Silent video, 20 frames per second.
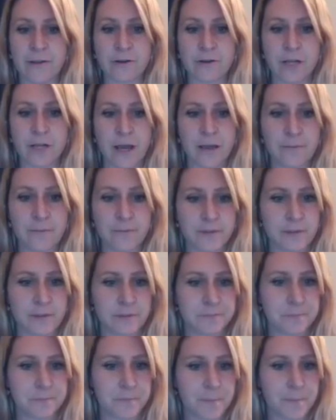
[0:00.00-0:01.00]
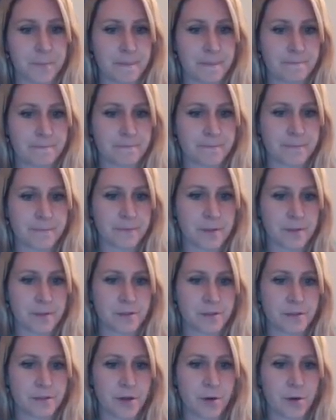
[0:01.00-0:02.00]
other types.
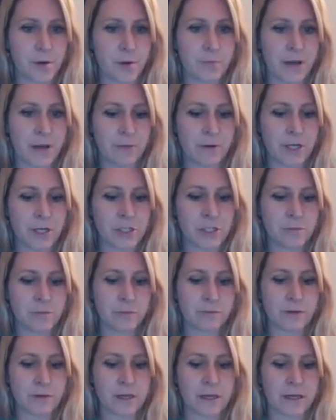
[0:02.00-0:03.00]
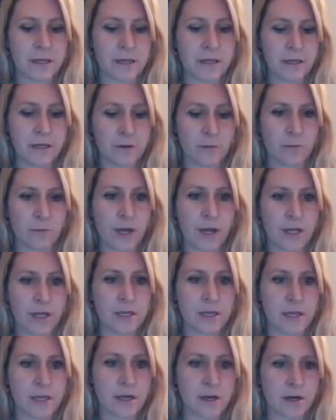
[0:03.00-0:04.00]
So my question will be, what
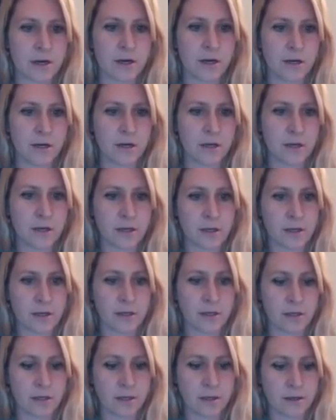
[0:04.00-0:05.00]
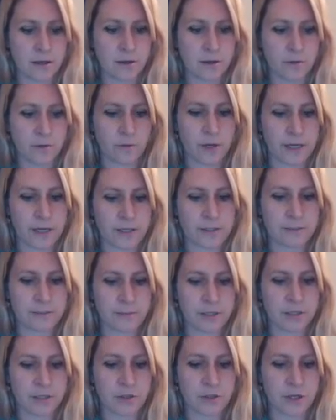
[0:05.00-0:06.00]
year was
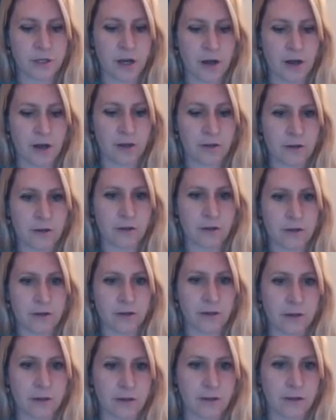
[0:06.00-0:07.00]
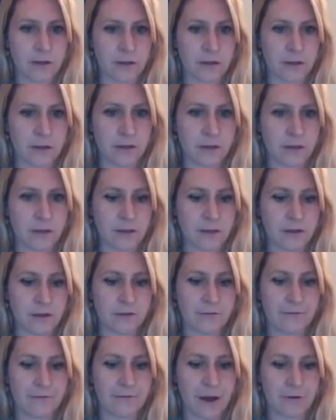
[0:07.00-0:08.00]
Montreal
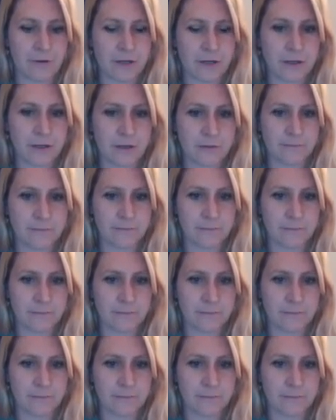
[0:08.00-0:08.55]
founded?